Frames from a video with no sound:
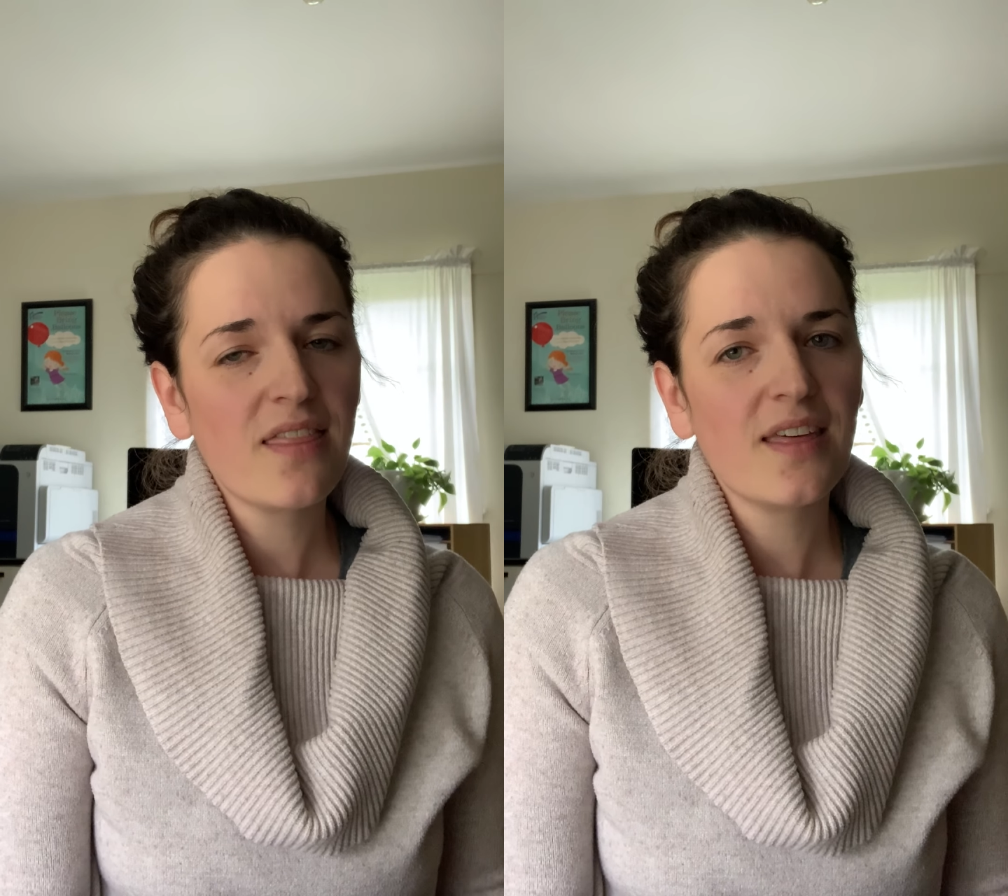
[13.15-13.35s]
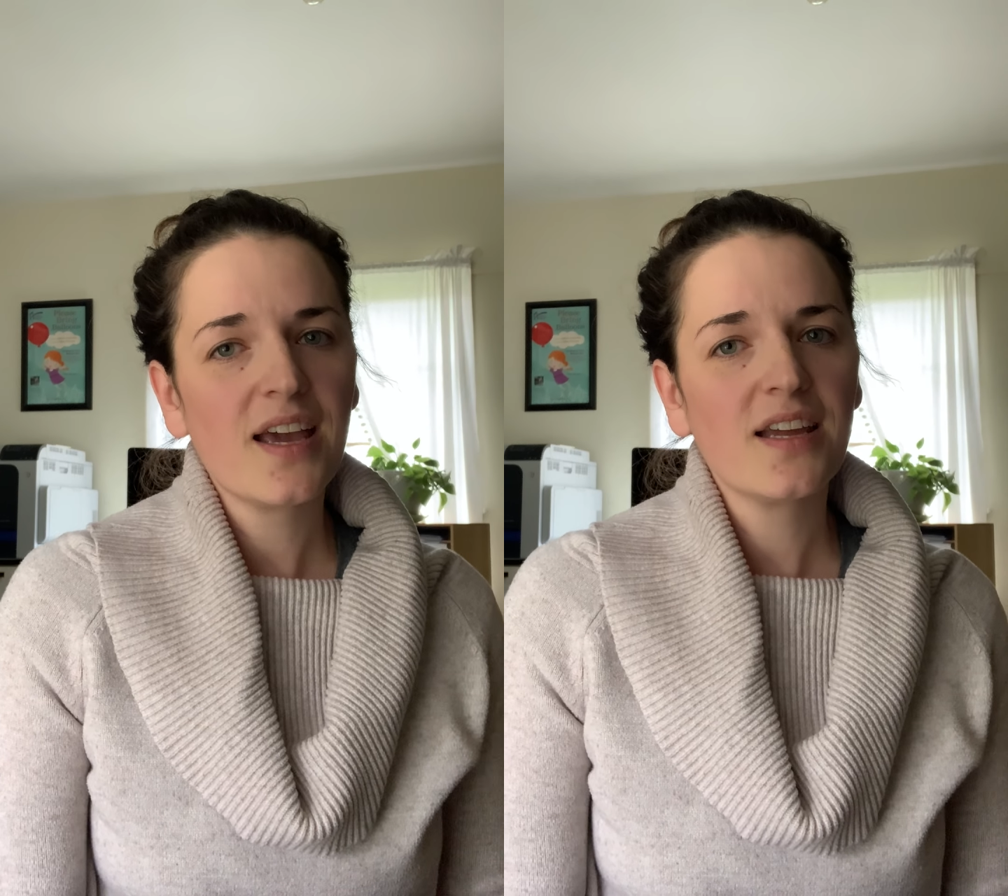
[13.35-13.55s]

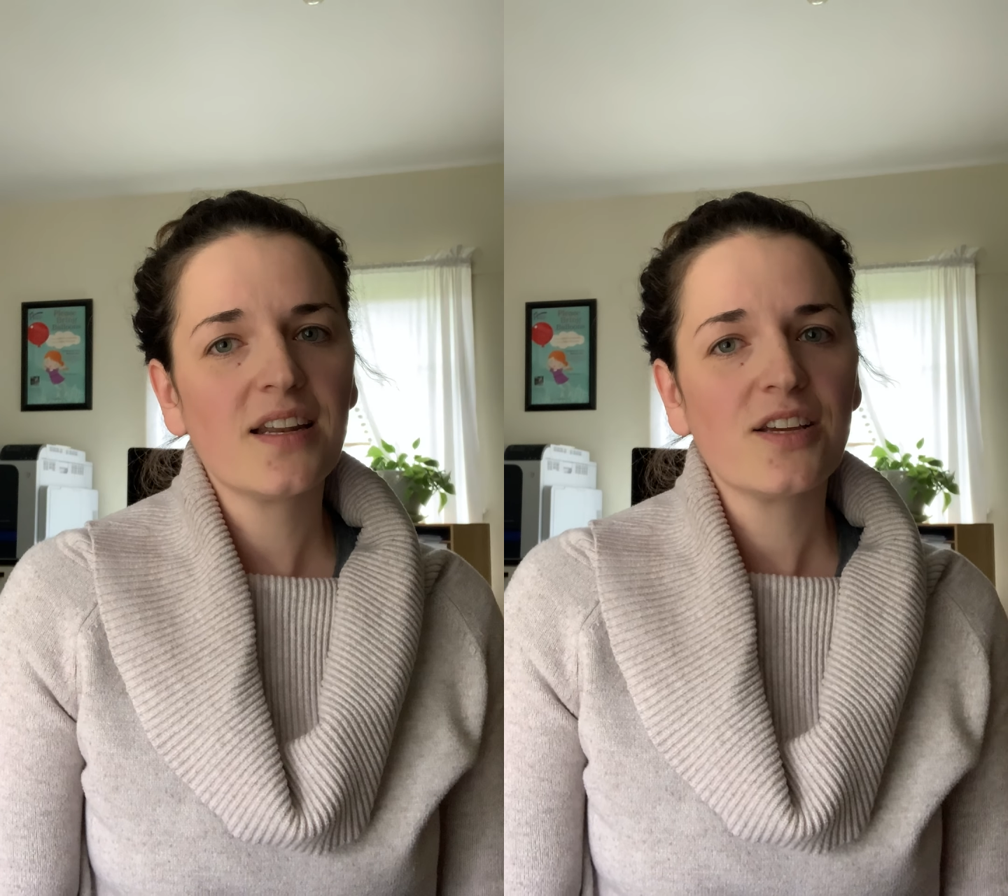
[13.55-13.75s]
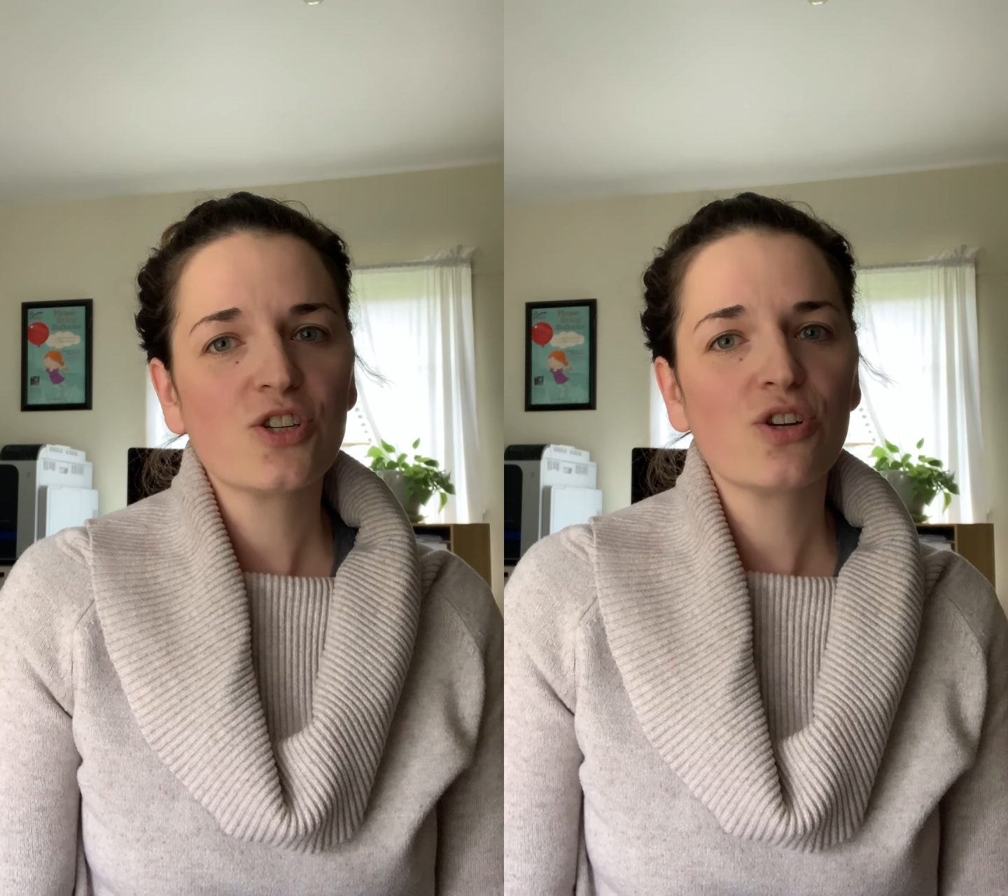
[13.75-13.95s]
that
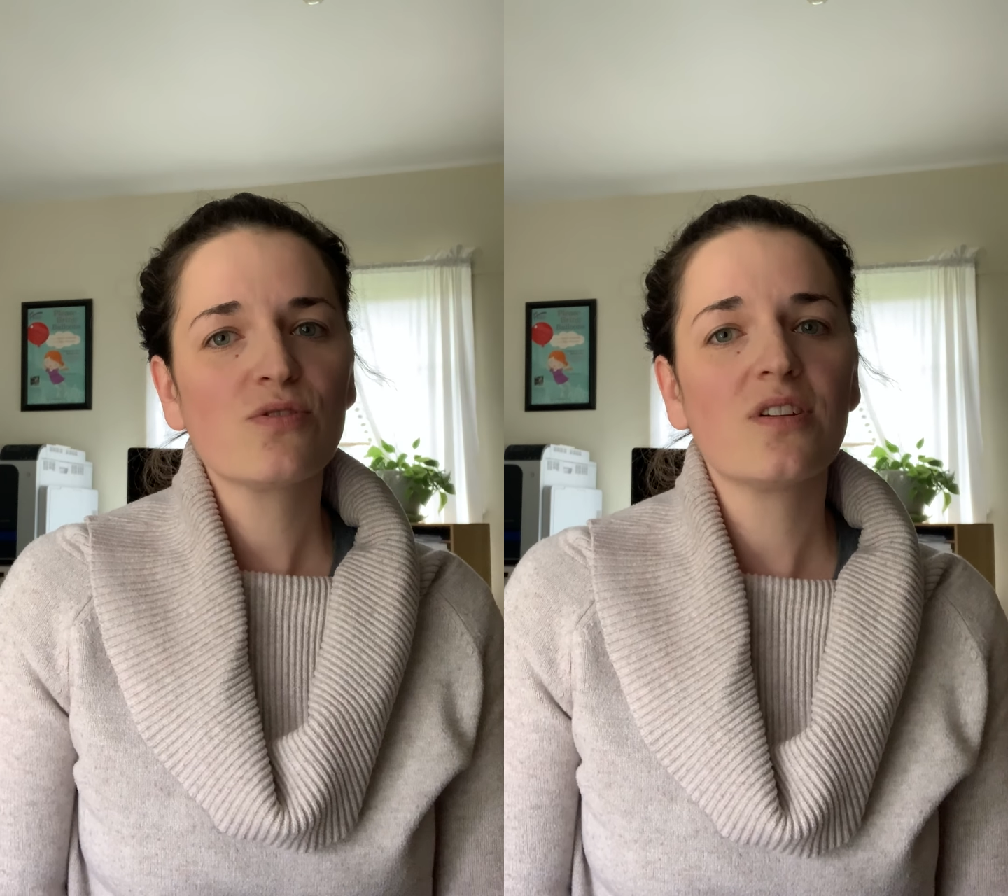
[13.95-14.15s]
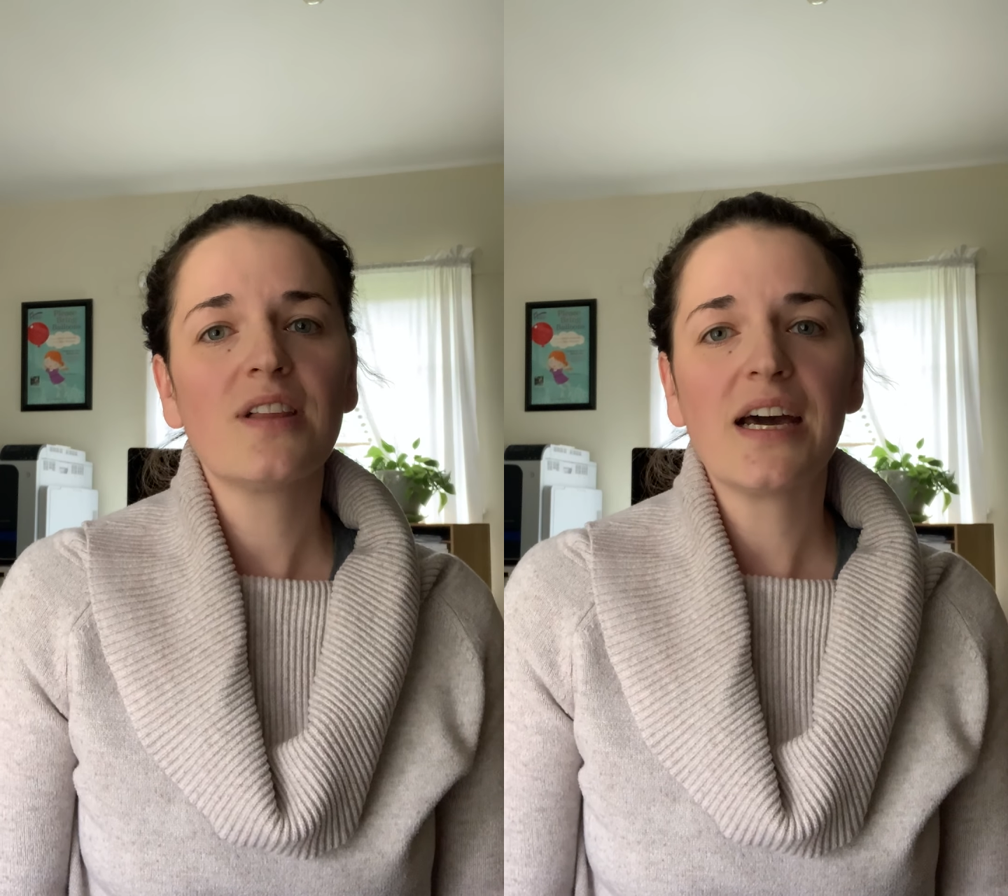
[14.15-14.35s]

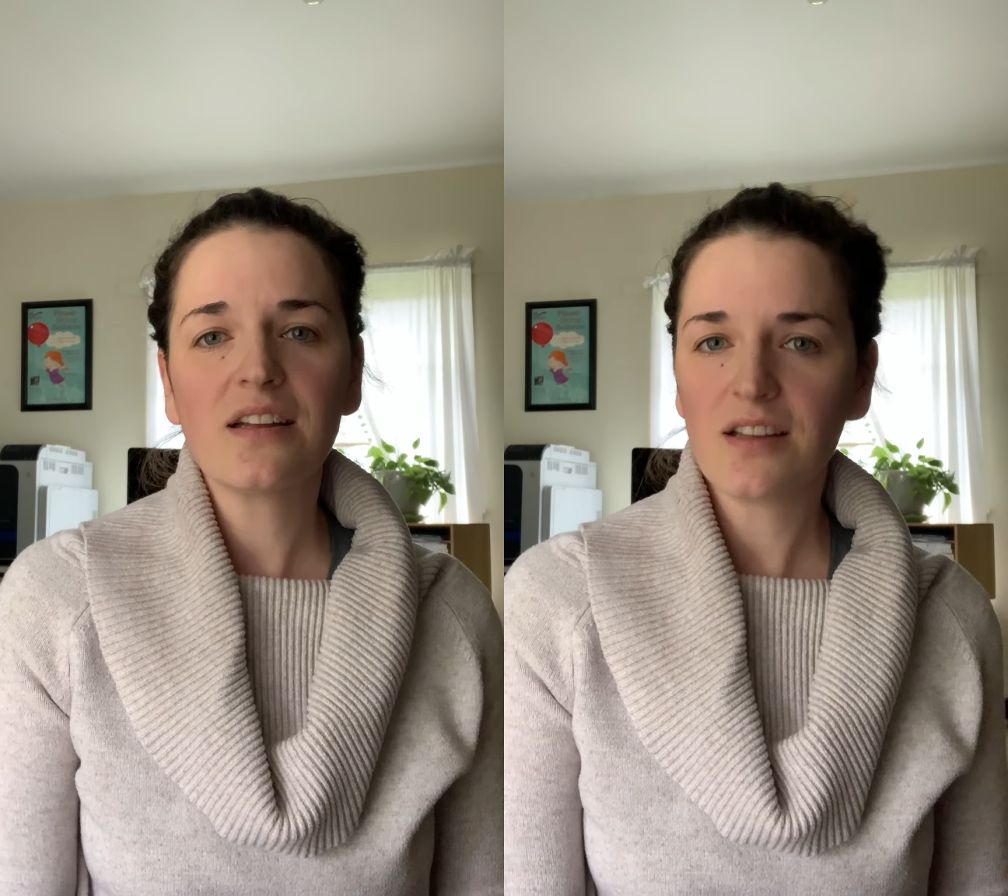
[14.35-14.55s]
shows a lot